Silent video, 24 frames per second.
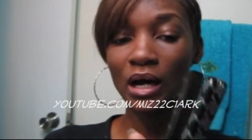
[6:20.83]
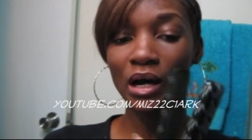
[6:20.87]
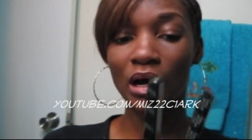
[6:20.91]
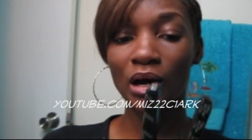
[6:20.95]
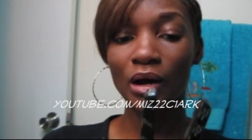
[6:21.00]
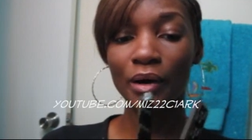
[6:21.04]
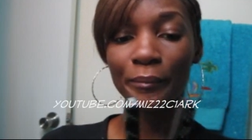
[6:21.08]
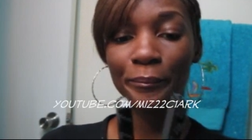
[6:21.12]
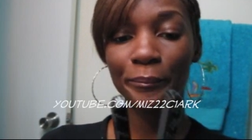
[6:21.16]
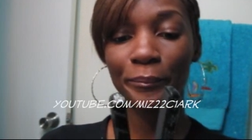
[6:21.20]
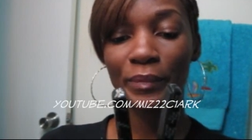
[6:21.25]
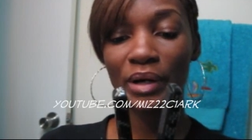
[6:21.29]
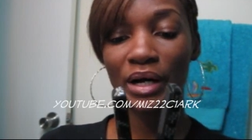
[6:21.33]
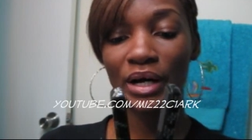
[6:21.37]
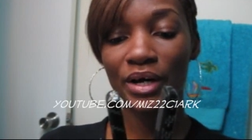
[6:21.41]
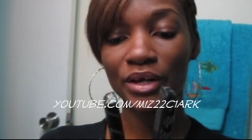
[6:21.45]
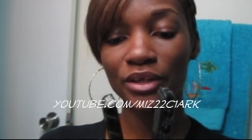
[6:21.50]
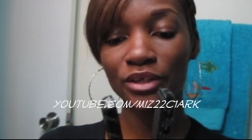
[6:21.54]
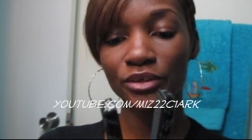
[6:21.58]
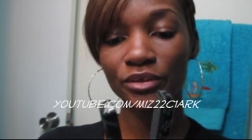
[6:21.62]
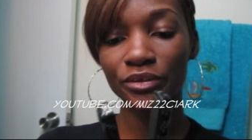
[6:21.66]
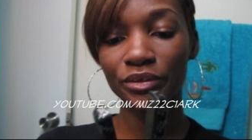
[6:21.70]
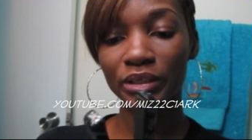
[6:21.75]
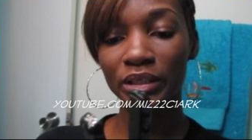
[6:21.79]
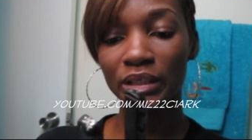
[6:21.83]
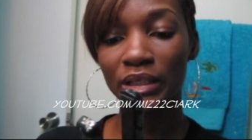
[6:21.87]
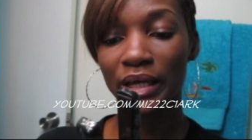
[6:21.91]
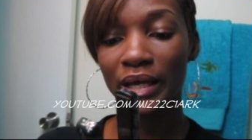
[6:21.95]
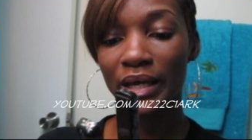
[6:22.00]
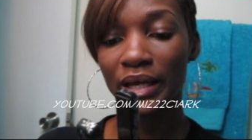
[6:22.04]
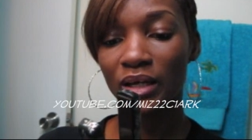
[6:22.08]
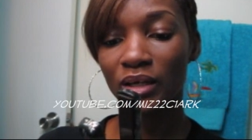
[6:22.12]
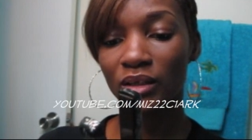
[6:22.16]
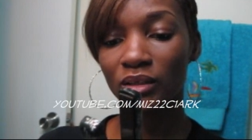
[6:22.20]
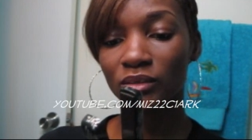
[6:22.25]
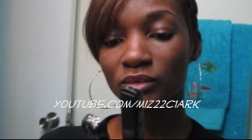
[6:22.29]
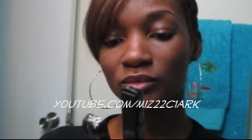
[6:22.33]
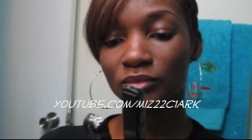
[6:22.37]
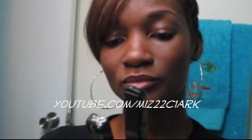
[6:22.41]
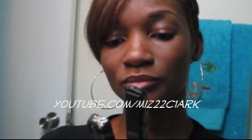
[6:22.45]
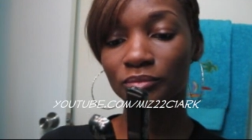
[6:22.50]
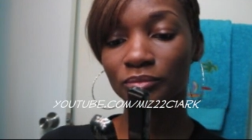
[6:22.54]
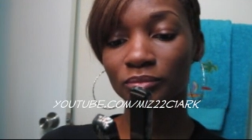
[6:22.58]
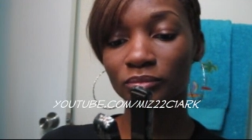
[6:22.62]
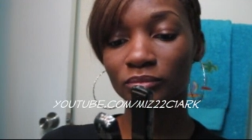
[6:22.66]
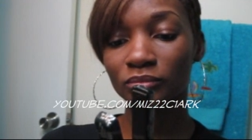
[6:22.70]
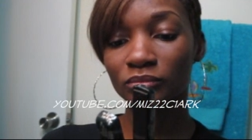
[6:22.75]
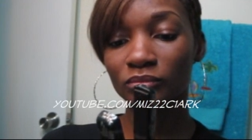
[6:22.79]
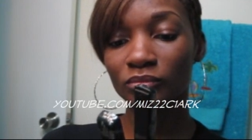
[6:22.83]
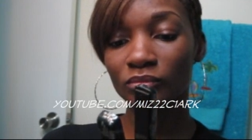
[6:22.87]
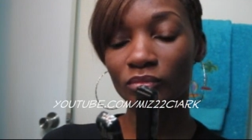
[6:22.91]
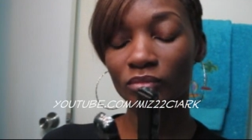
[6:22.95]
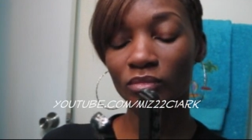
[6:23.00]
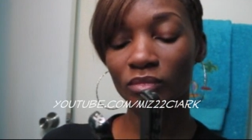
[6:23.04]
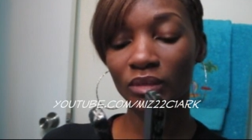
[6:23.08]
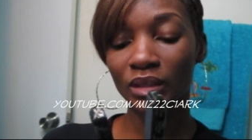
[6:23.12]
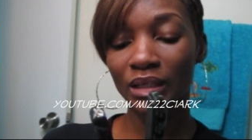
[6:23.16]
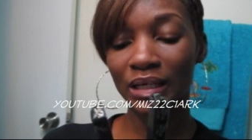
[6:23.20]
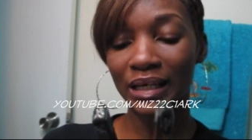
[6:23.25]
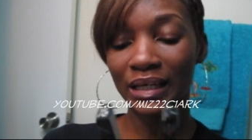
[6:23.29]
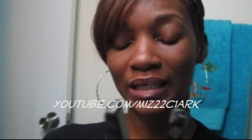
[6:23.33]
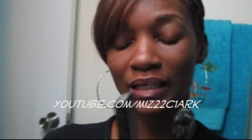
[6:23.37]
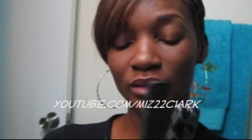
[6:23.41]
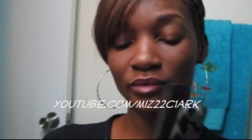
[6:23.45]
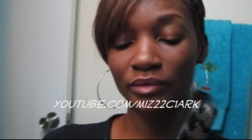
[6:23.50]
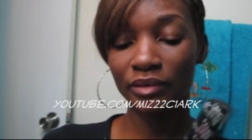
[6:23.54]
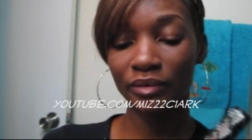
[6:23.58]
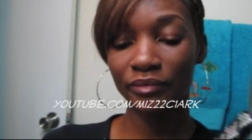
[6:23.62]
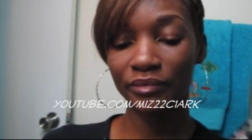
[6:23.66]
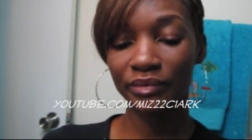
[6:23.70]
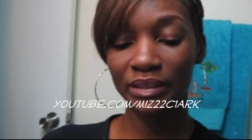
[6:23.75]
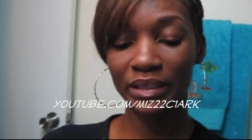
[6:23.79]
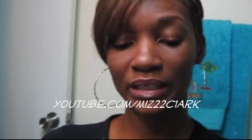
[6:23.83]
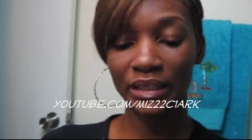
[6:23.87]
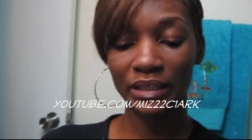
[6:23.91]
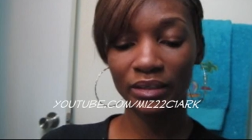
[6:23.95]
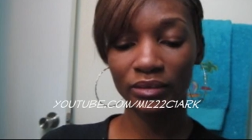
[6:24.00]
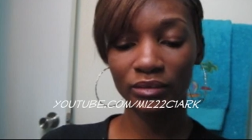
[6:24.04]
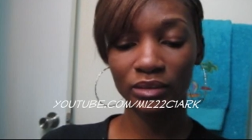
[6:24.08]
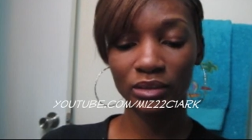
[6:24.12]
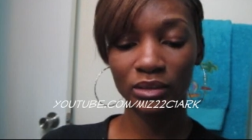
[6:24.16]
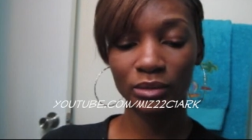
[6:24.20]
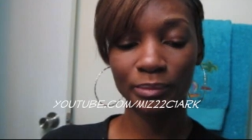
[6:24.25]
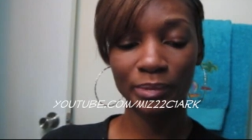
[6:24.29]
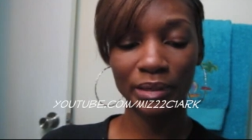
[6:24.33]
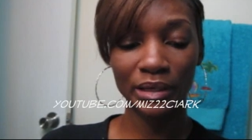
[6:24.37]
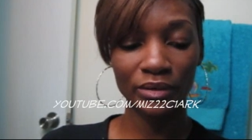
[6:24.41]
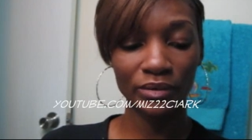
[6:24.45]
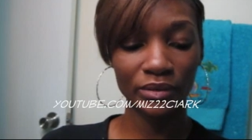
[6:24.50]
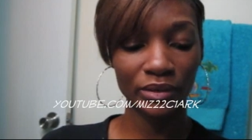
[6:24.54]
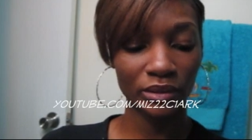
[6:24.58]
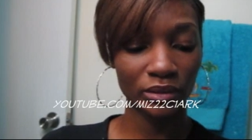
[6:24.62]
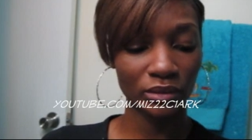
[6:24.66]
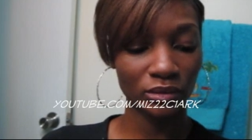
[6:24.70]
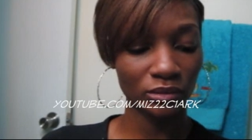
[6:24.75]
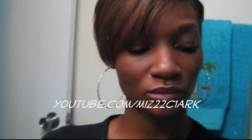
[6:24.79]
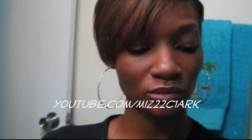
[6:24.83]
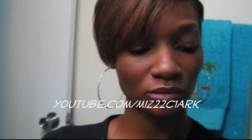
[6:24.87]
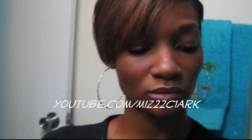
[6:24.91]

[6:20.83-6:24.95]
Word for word: Um, other than that, I love everything else about it.